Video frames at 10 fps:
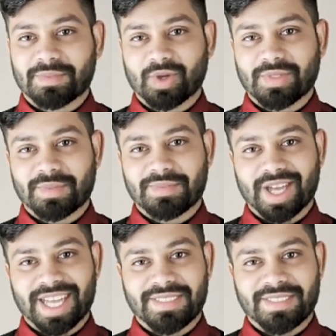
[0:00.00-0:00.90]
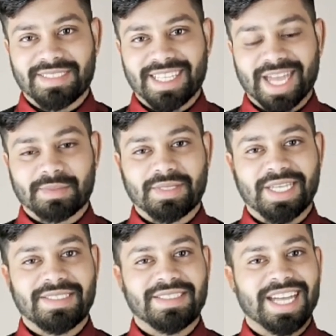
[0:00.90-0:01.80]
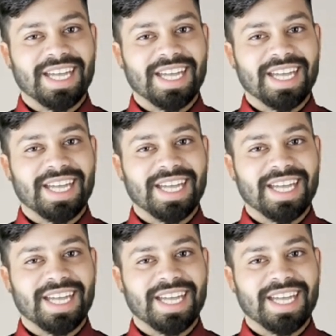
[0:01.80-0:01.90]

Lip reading: for the phrase they typed in